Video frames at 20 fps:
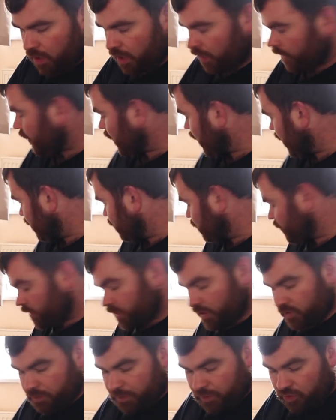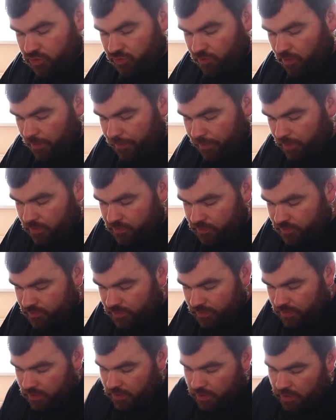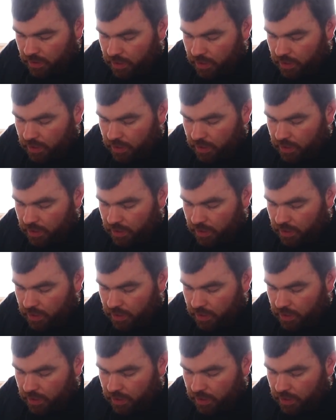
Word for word: Okay, so that's be tripods.